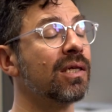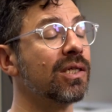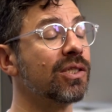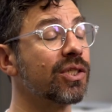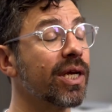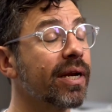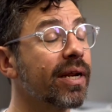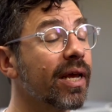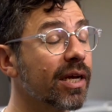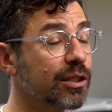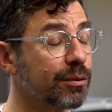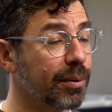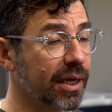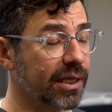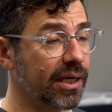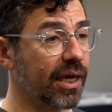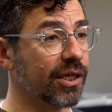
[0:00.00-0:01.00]
Setting
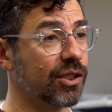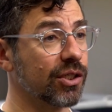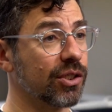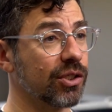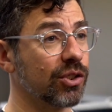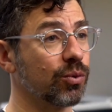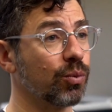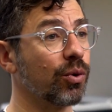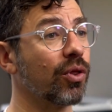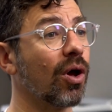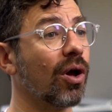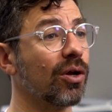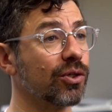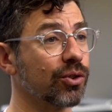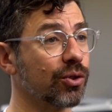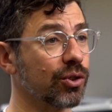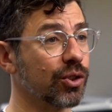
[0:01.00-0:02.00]
expectations with
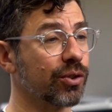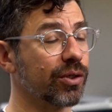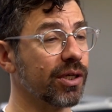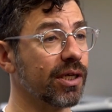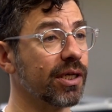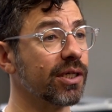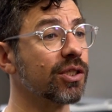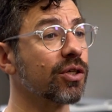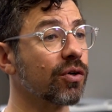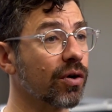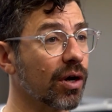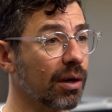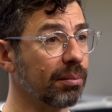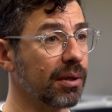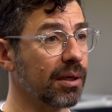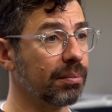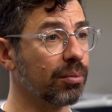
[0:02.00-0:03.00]
all surgery is
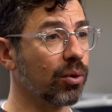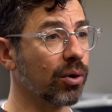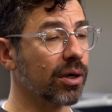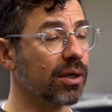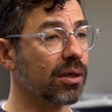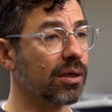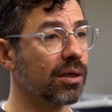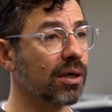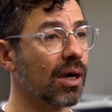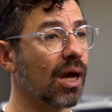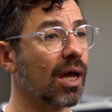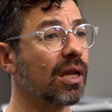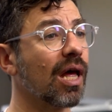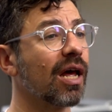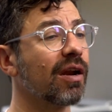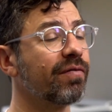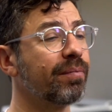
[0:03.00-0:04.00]
incredibly important. A
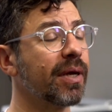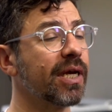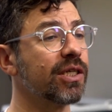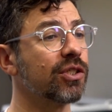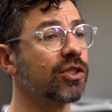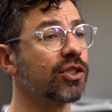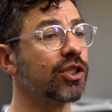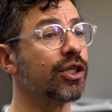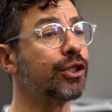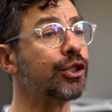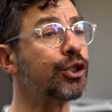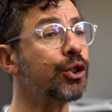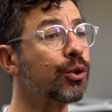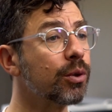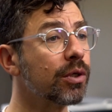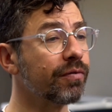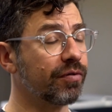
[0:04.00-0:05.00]
lot of patients
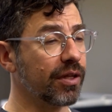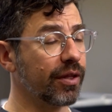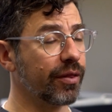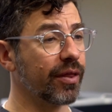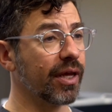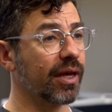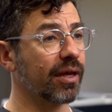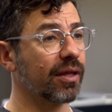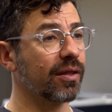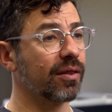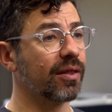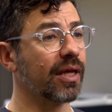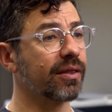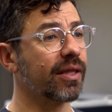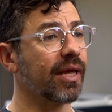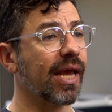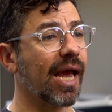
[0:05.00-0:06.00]
intuitively think
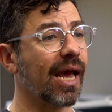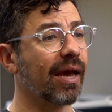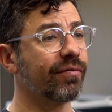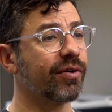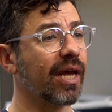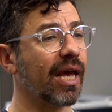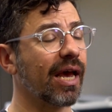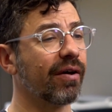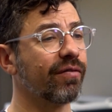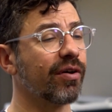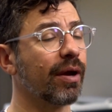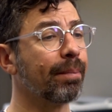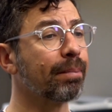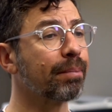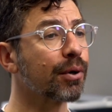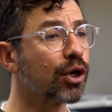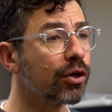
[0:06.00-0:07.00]
that they have to have a
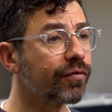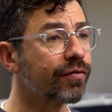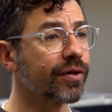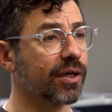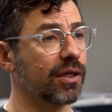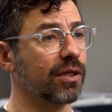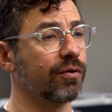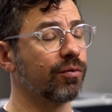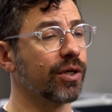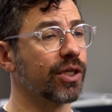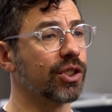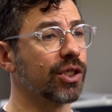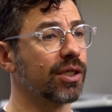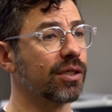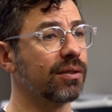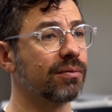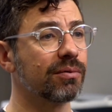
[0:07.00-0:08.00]
perfectly
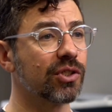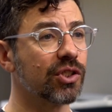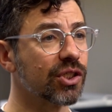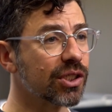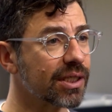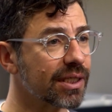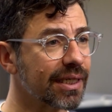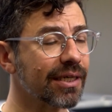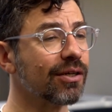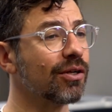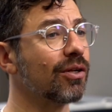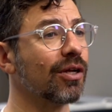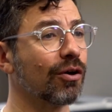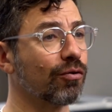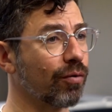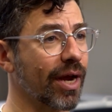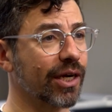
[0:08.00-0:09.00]
rigid
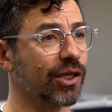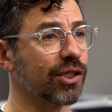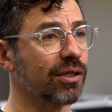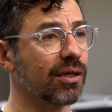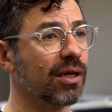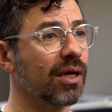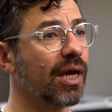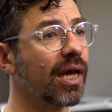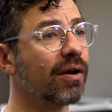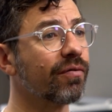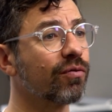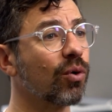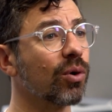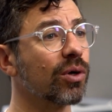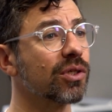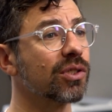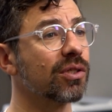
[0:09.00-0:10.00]
steel erection. And of
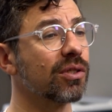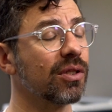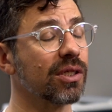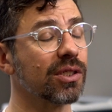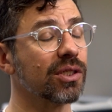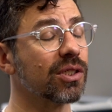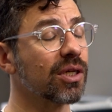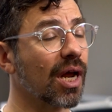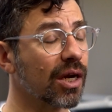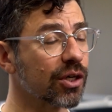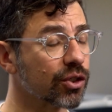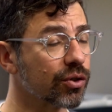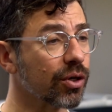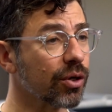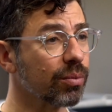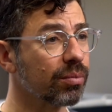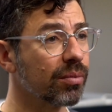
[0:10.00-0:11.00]
course, this is not
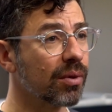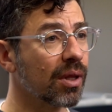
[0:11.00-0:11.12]
true.